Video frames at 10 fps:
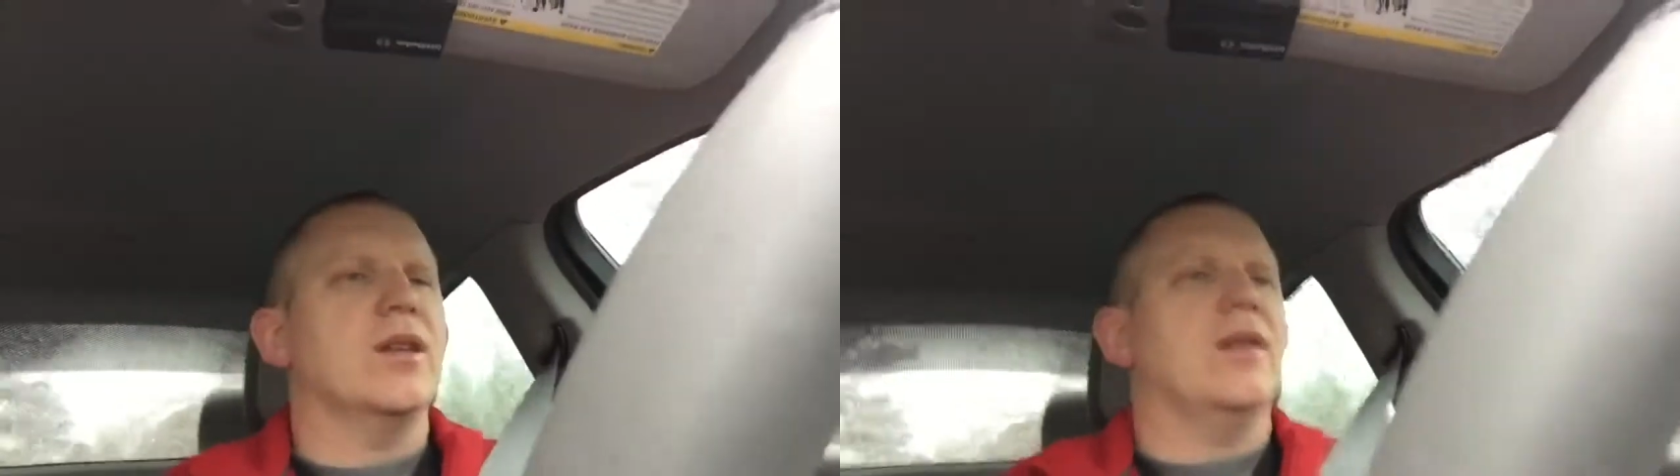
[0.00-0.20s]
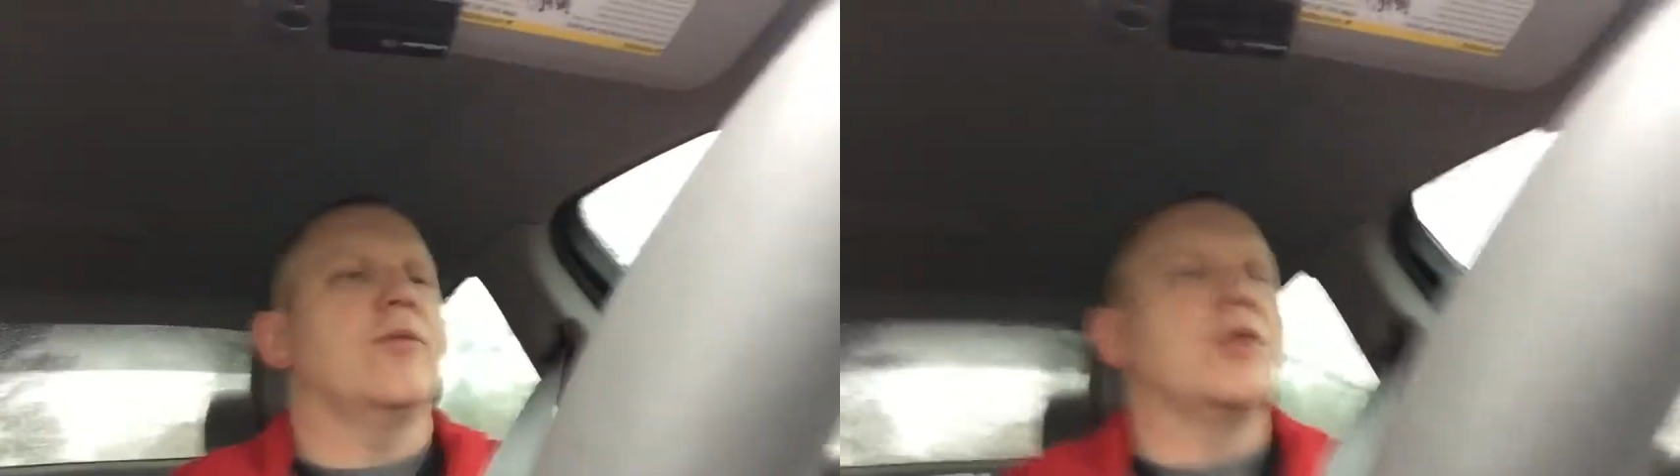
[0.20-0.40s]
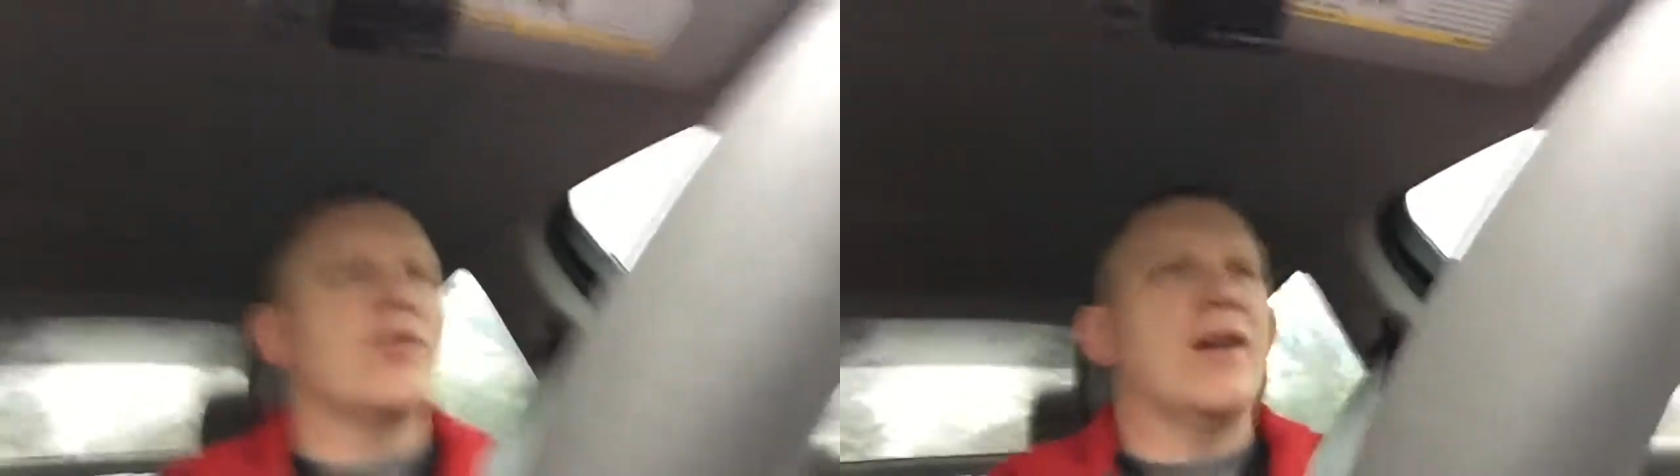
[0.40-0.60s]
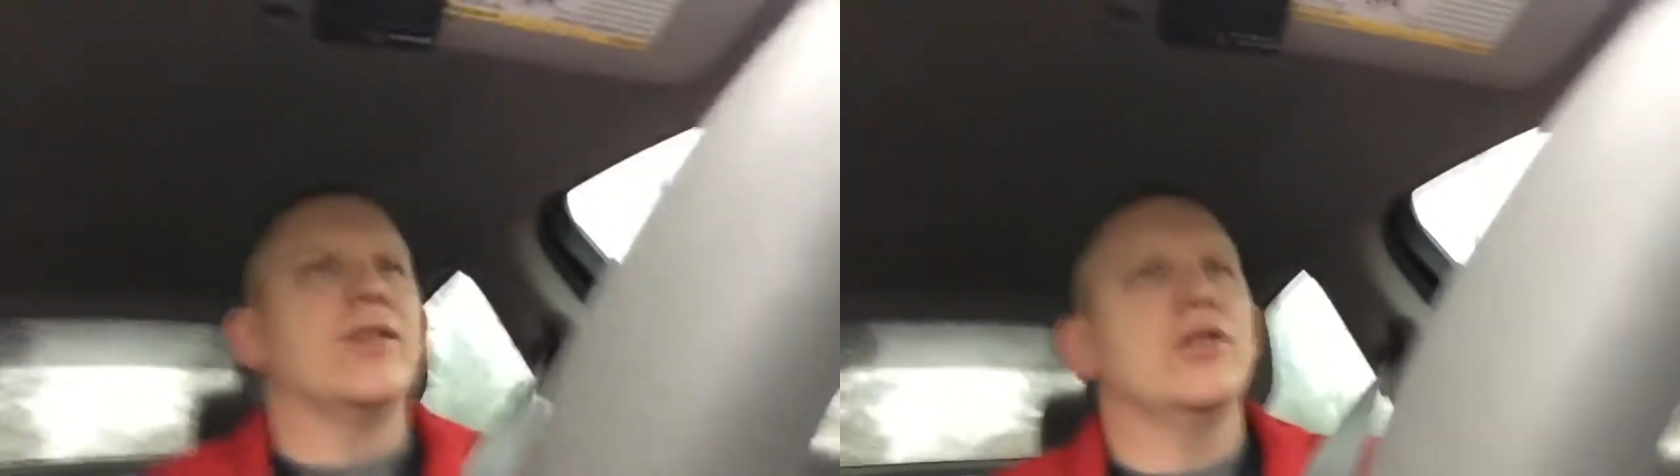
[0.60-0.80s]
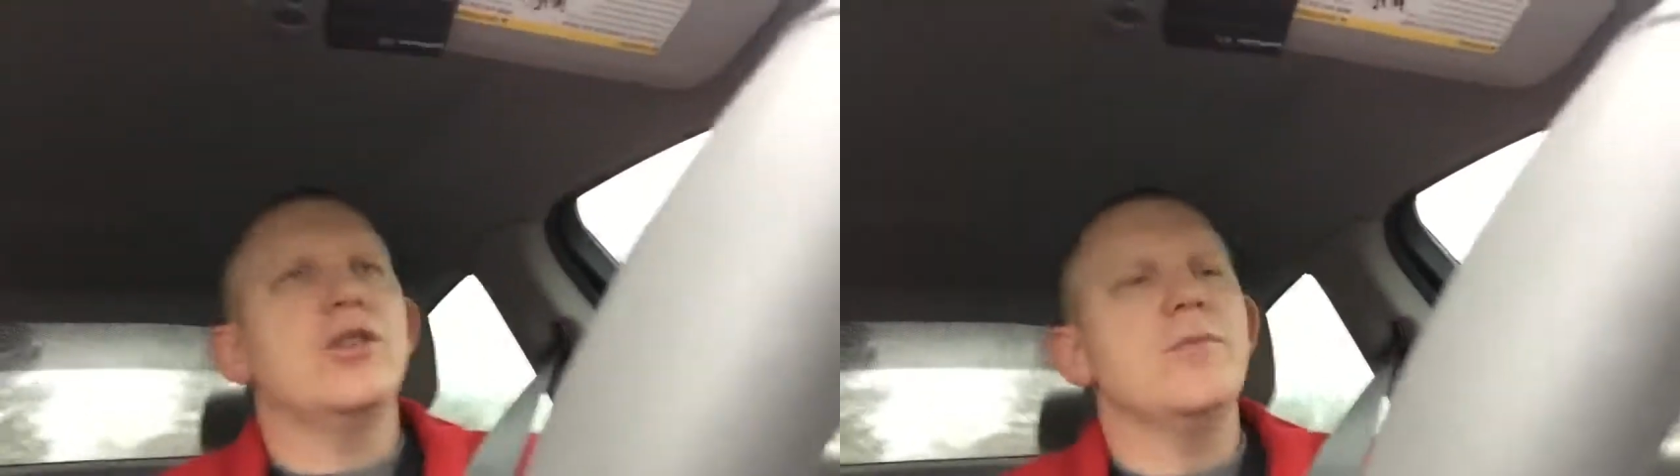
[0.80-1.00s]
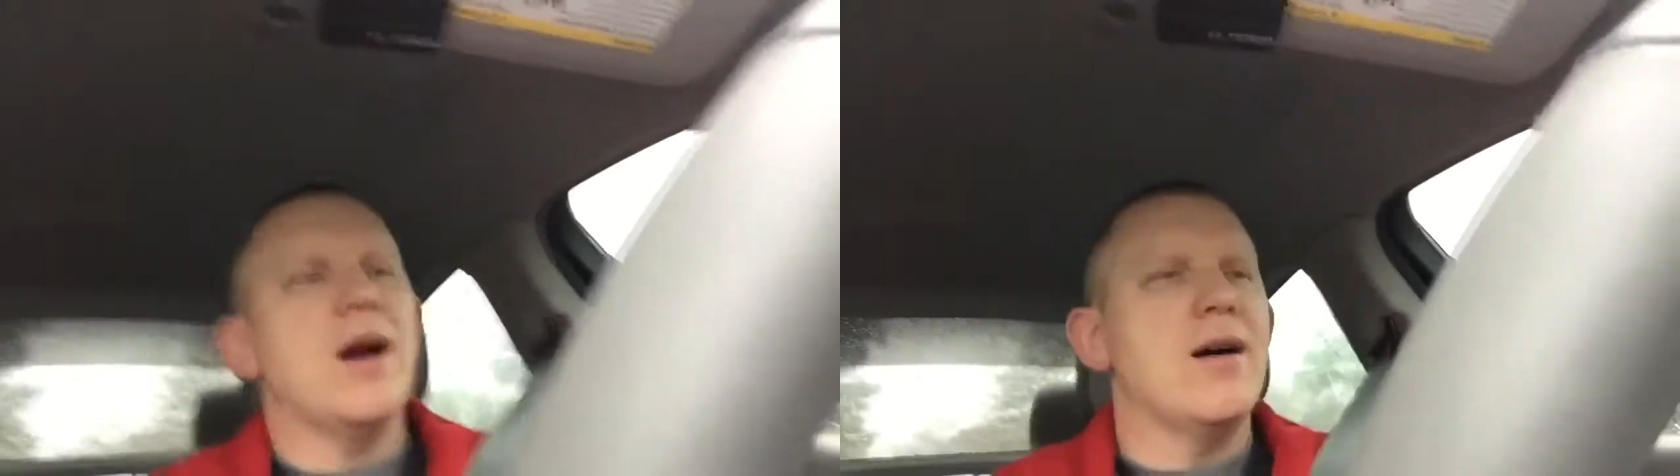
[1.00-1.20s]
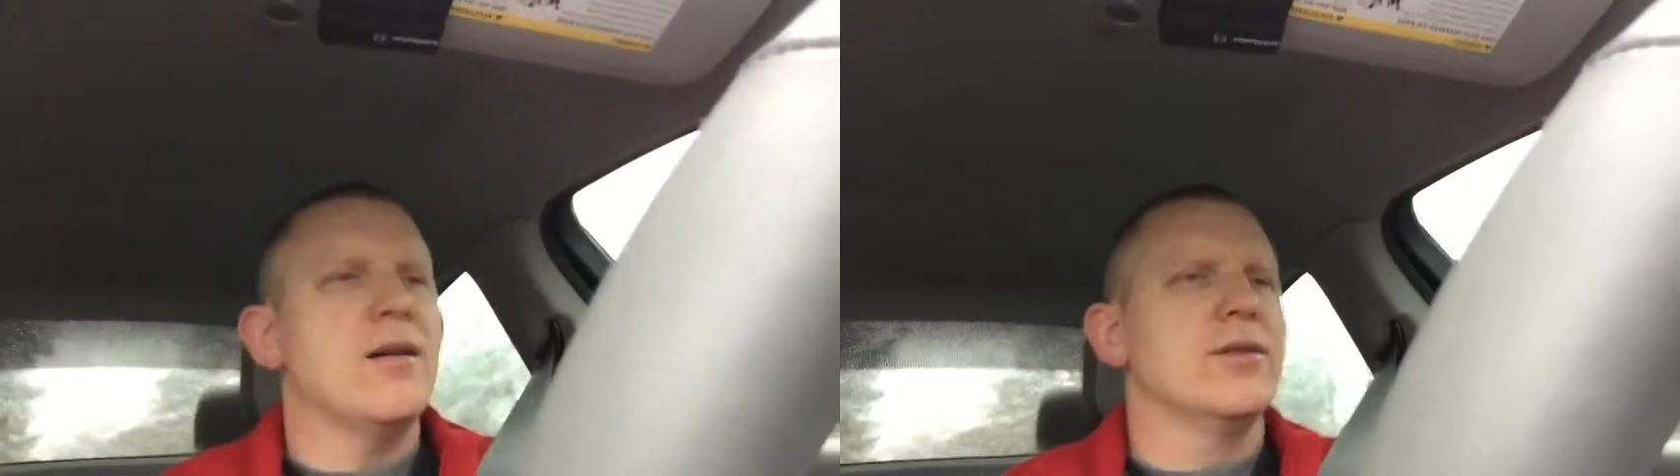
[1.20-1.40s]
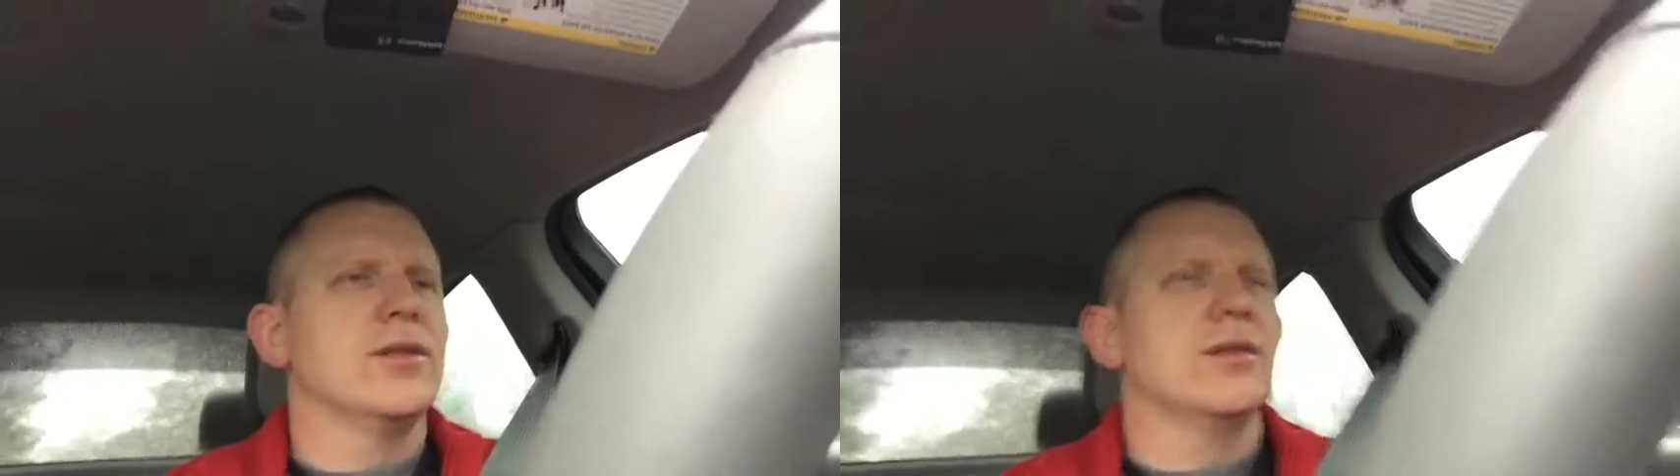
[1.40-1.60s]
I've been driving 2
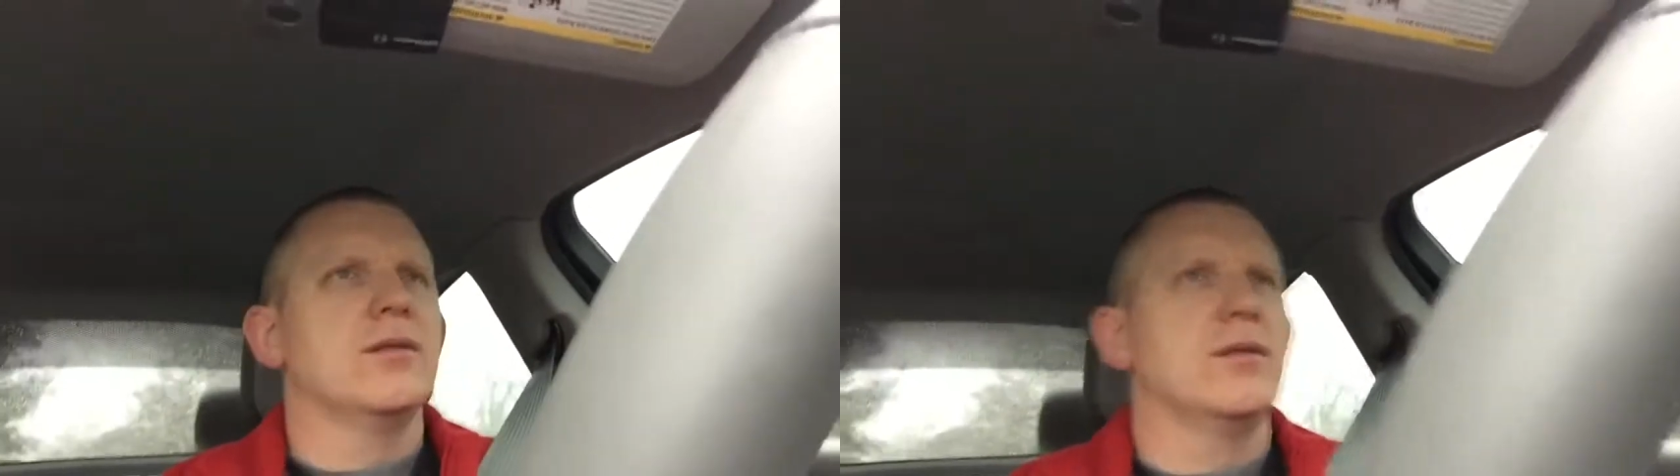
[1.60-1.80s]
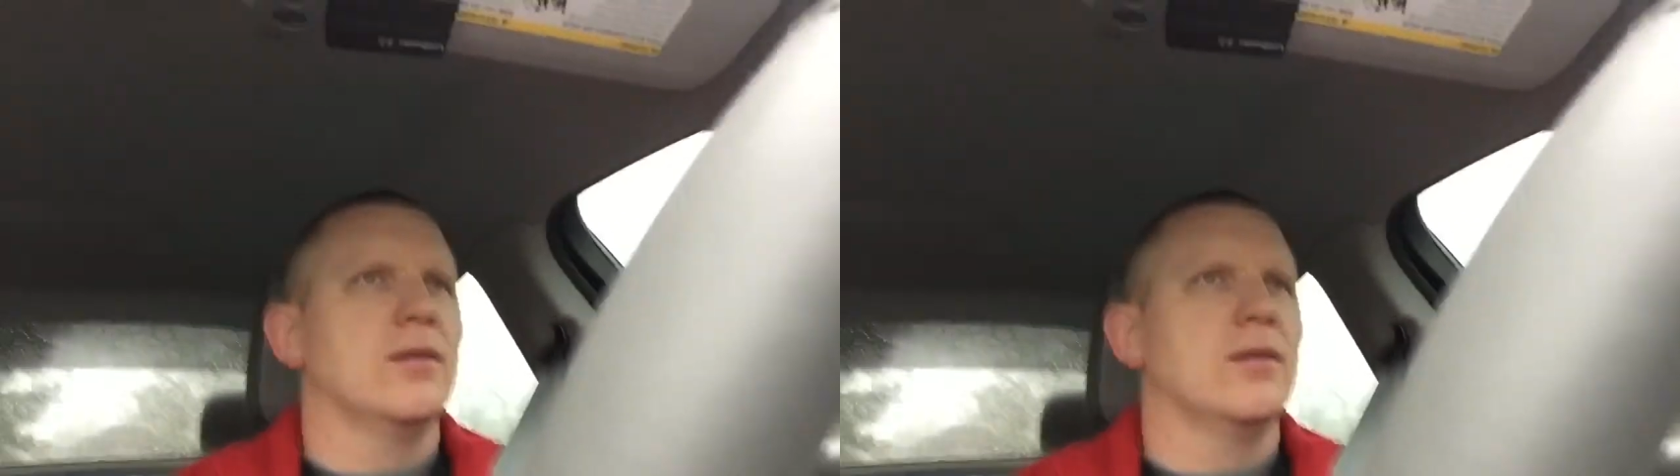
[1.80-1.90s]
miles